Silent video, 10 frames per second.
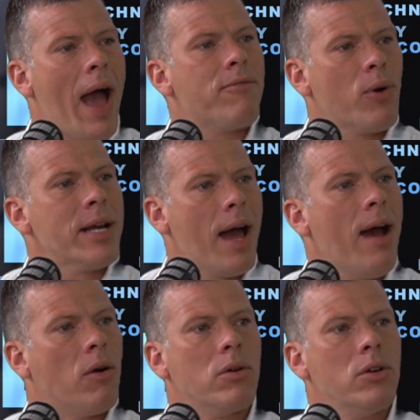have right
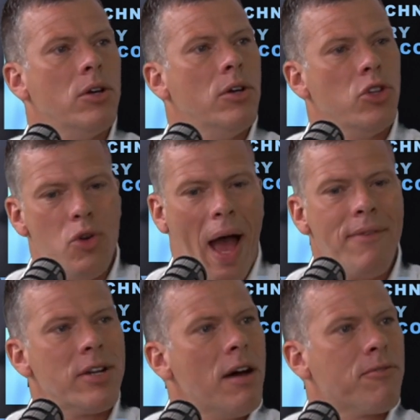now. Mm. You
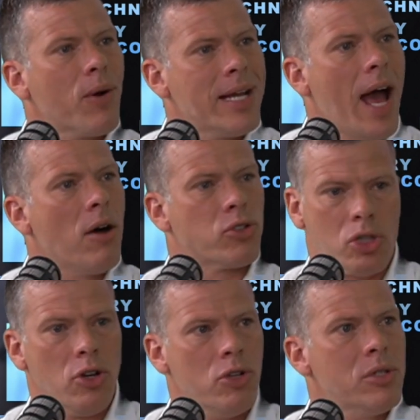have enough right now.
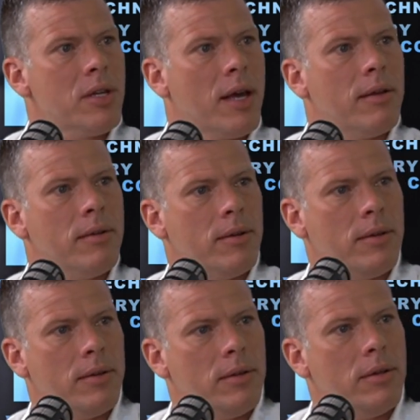Start using it.
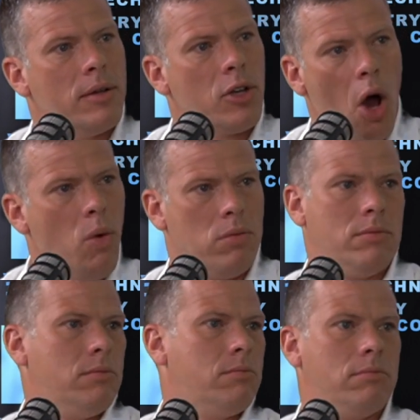Go.
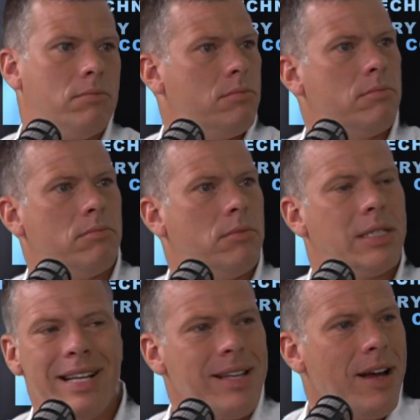
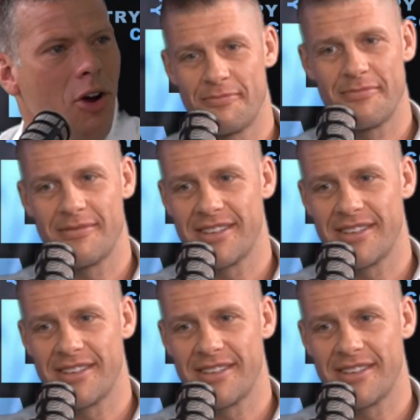It's not that hard.